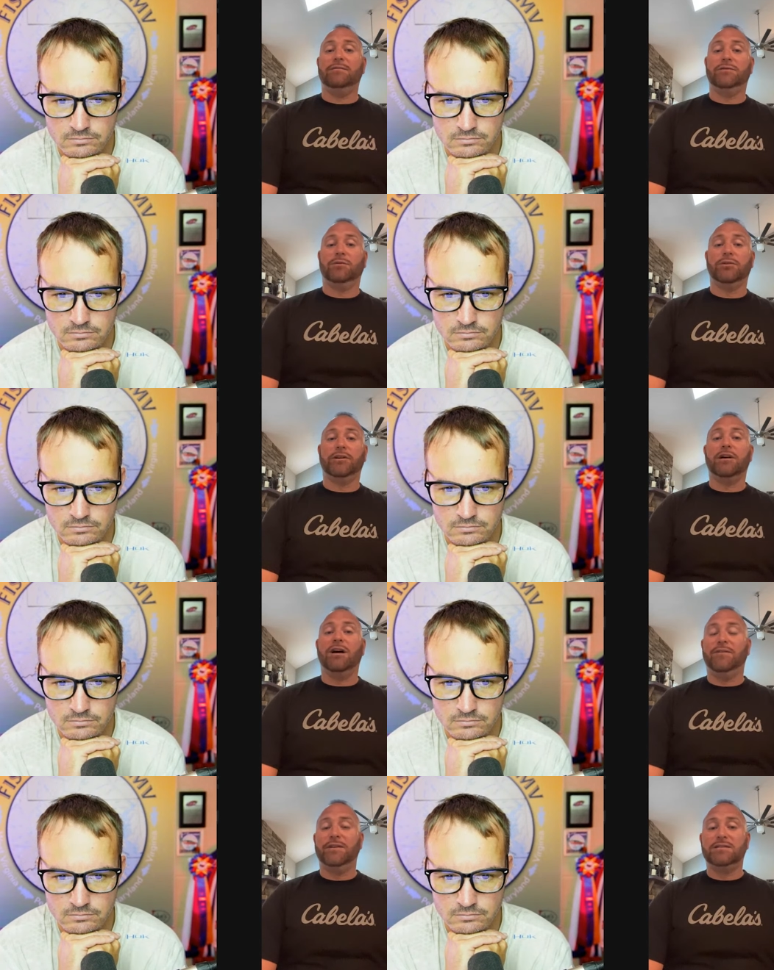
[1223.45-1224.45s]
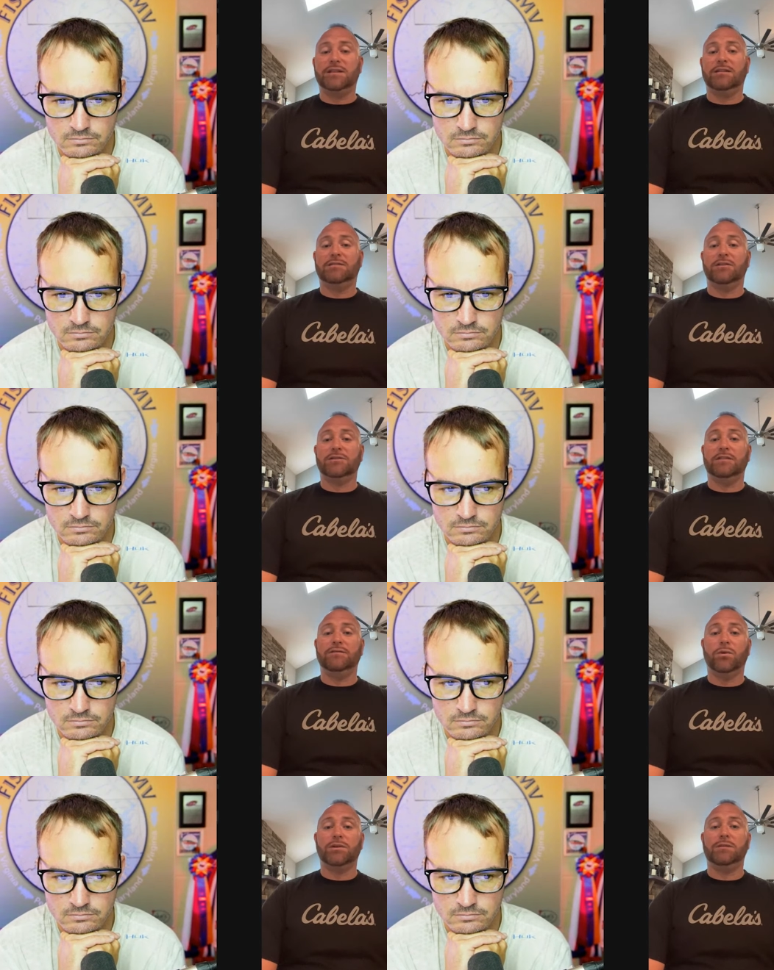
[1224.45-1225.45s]
Speaker 1: I'd feel pretty confident saying
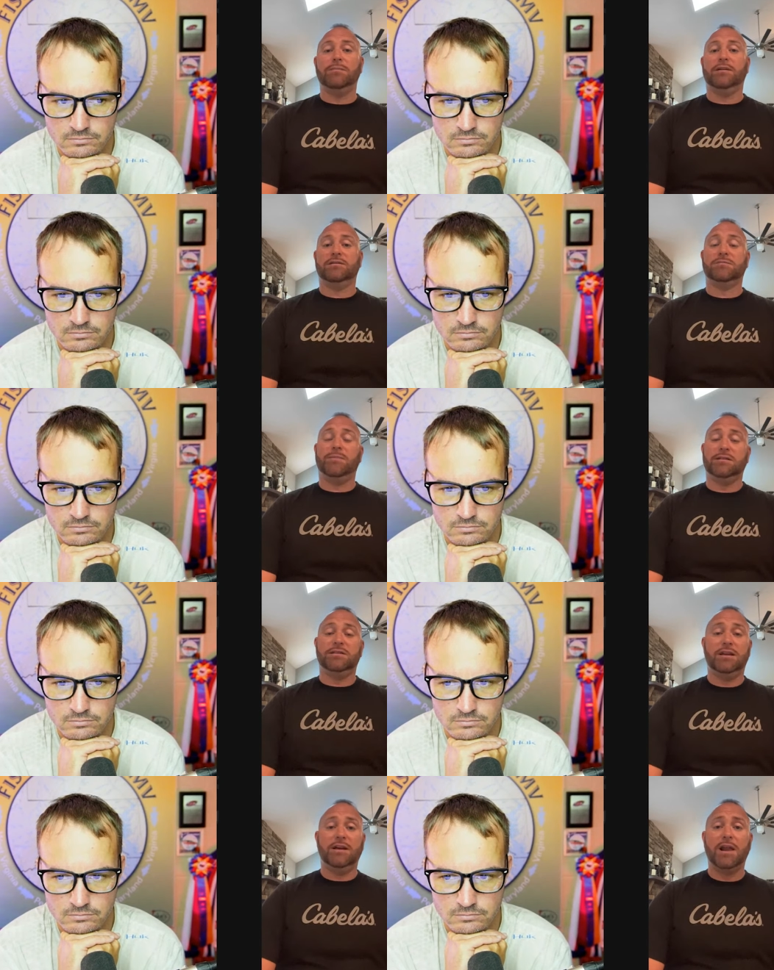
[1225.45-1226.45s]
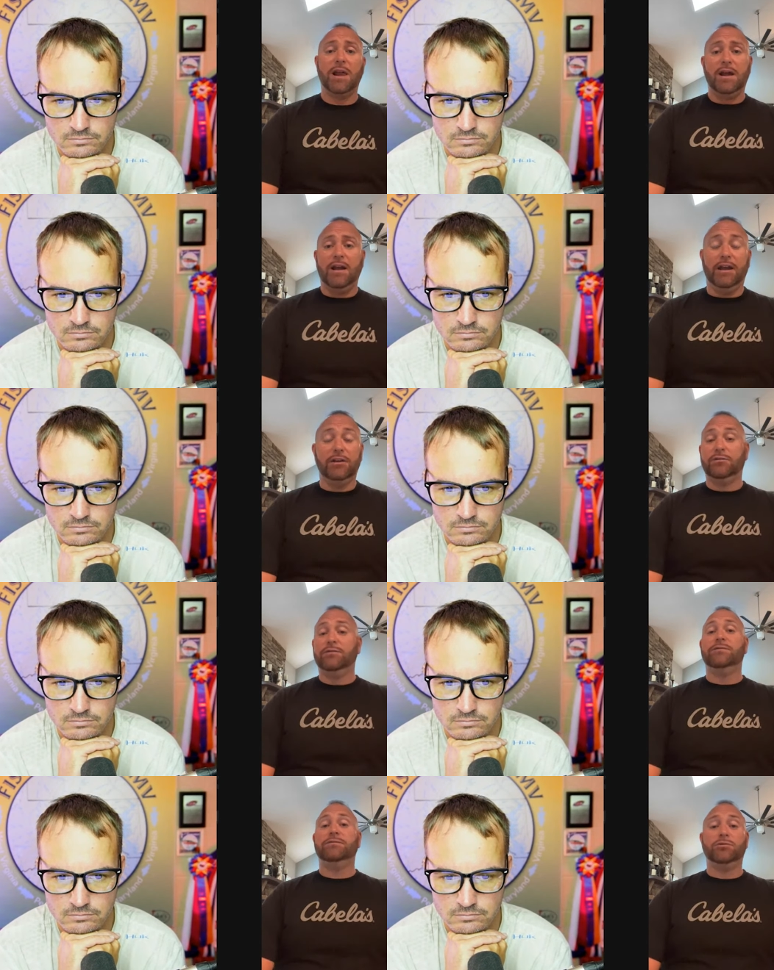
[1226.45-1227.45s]
thirteen, fourteen pounds of spots a day and
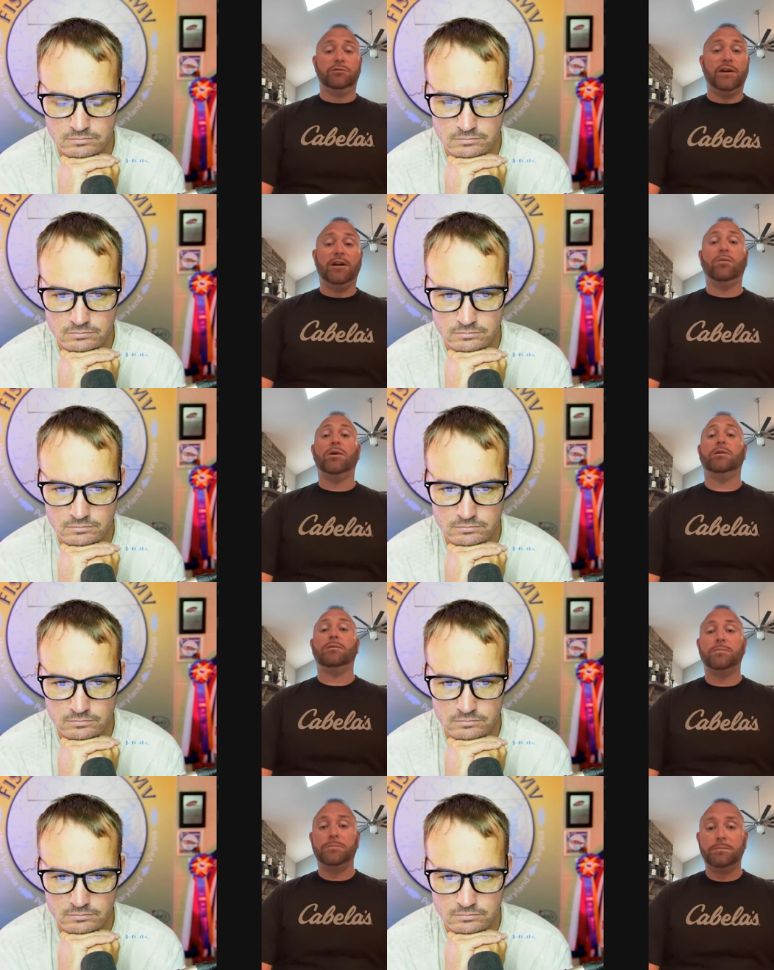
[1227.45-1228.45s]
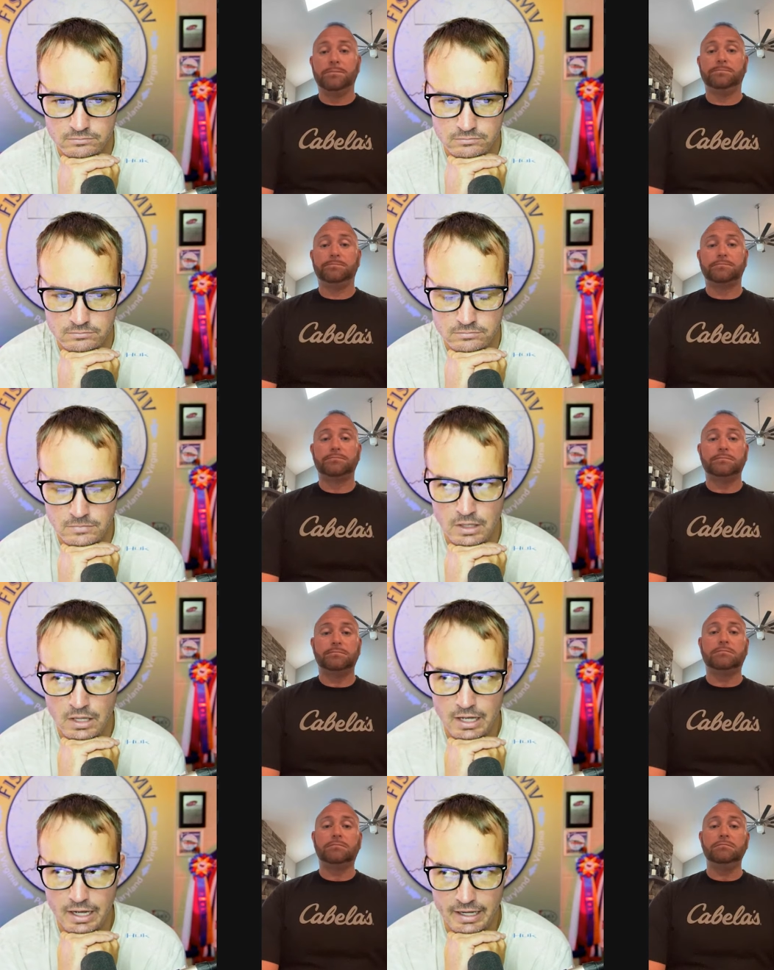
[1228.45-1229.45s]
do, do very well.
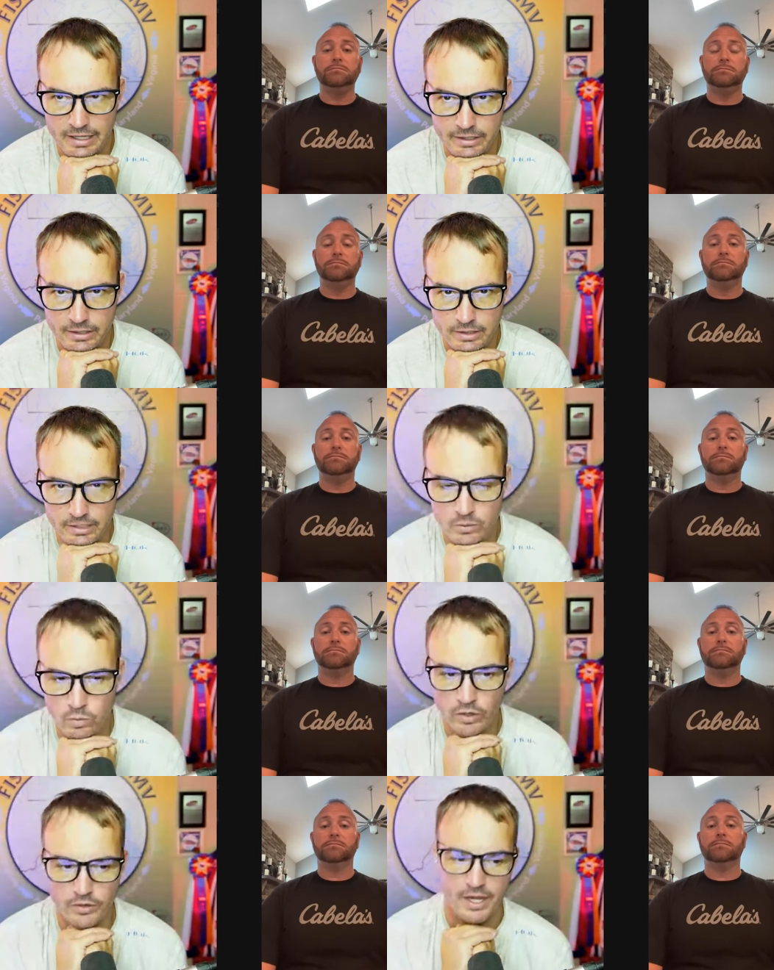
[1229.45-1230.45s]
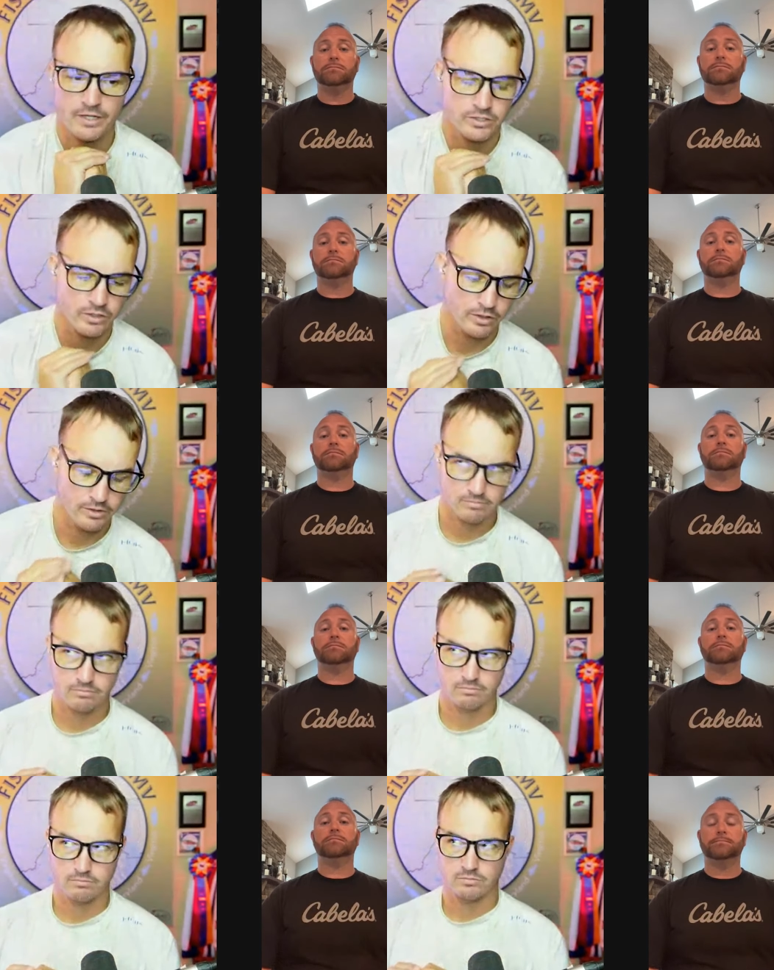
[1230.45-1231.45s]
Speaker 2: I had a, I had Will Nash on
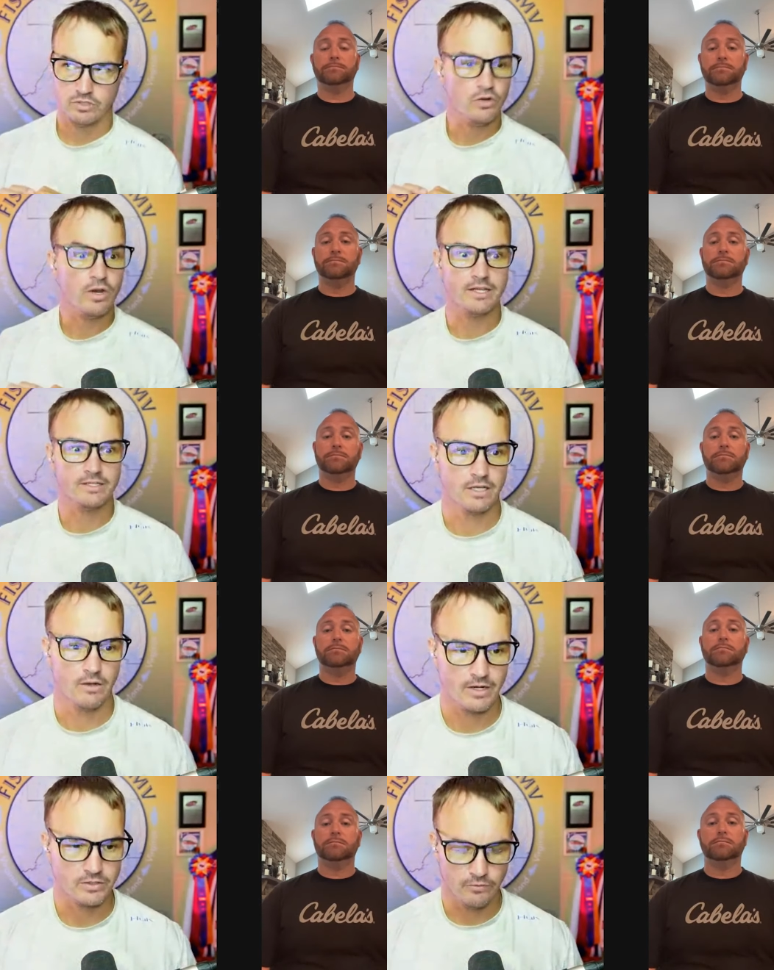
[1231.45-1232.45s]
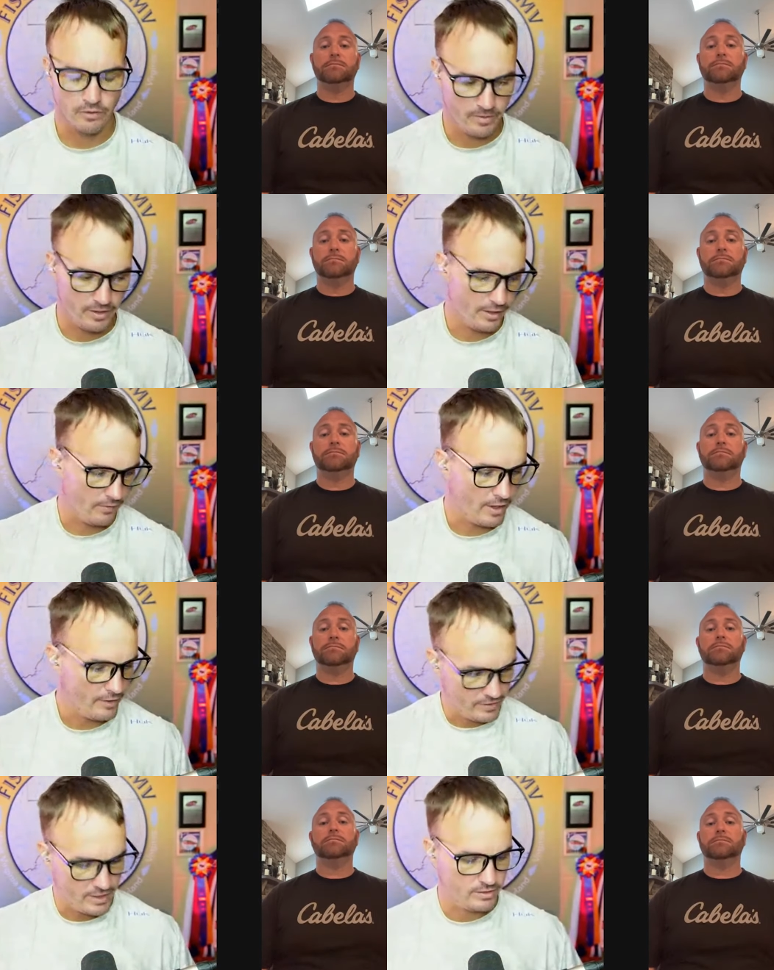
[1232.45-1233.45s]
two days ago, actually, for our Monday Night Live.
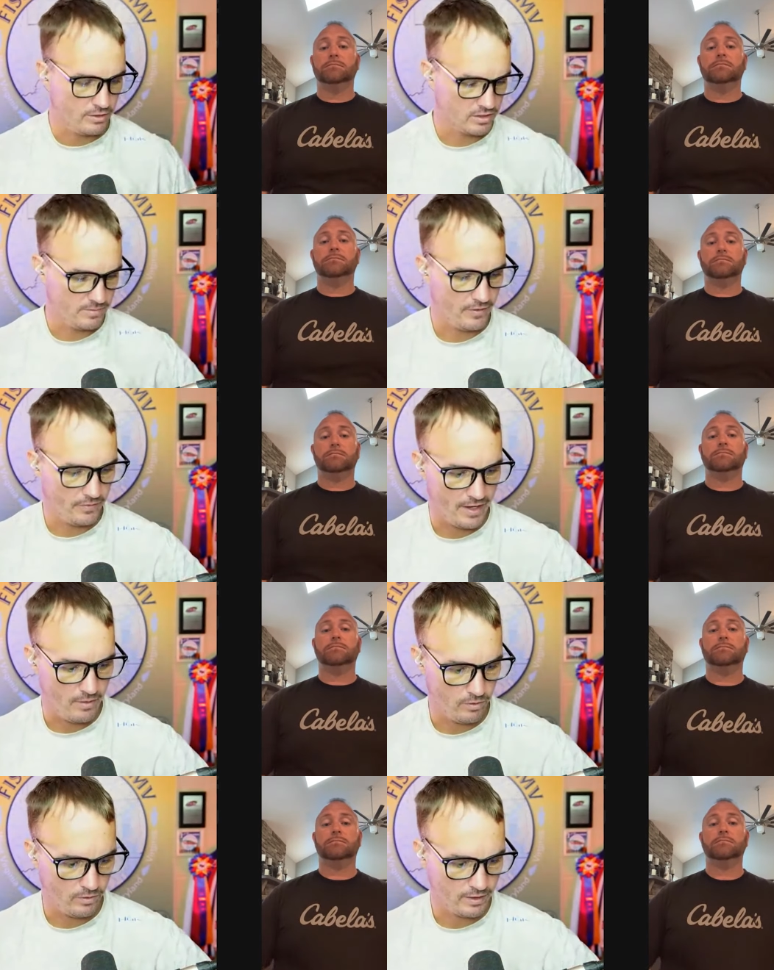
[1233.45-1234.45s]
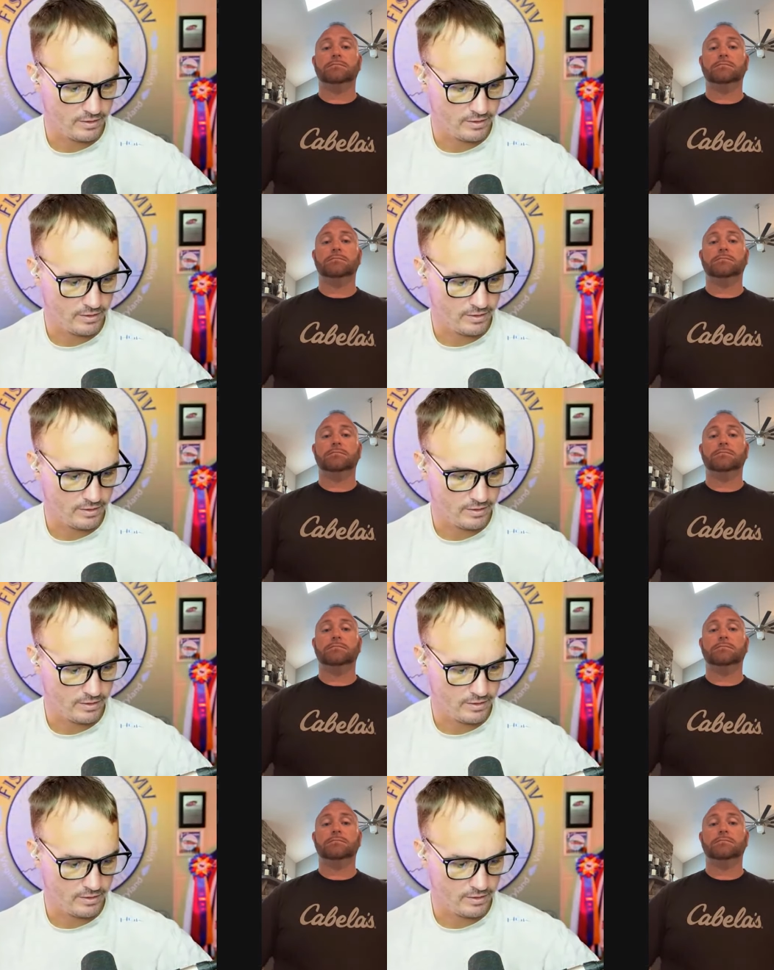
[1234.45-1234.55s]
And he talked about that, where like